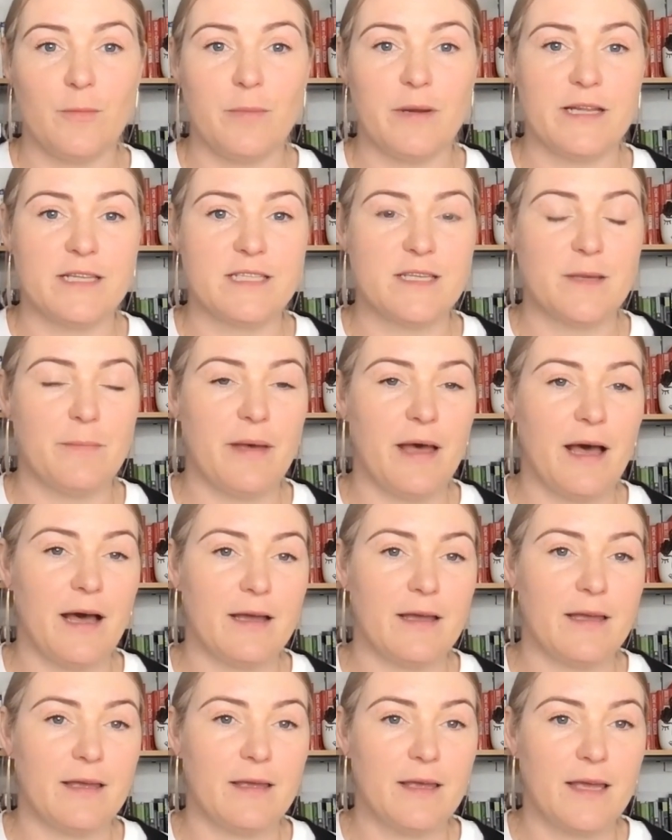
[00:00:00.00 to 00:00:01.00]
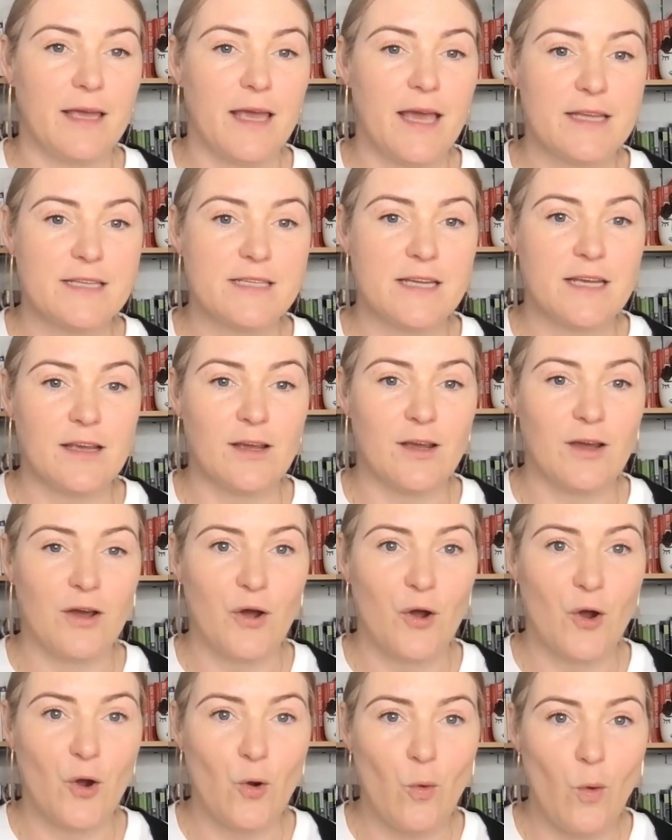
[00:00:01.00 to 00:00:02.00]
but it's about getting
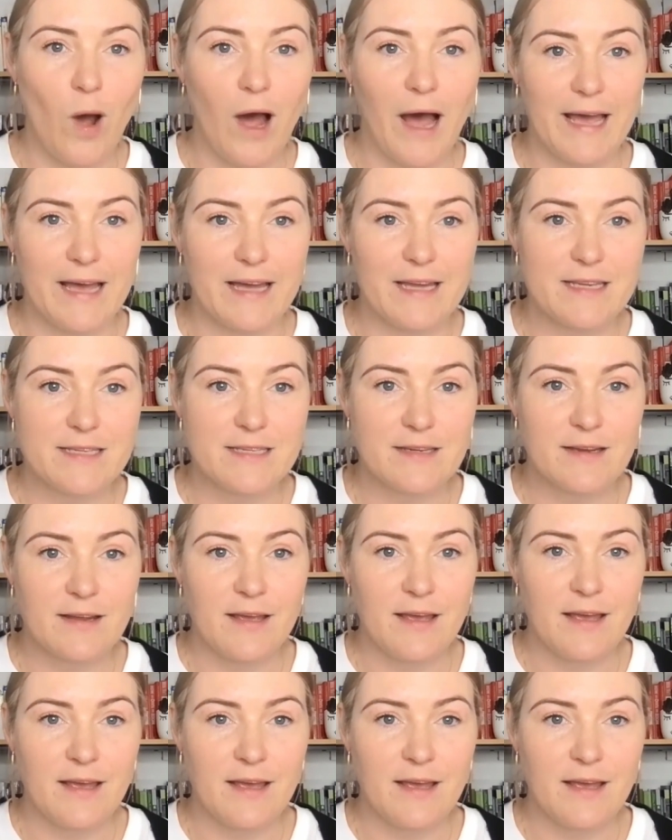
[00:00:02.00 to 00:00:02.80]
quiet,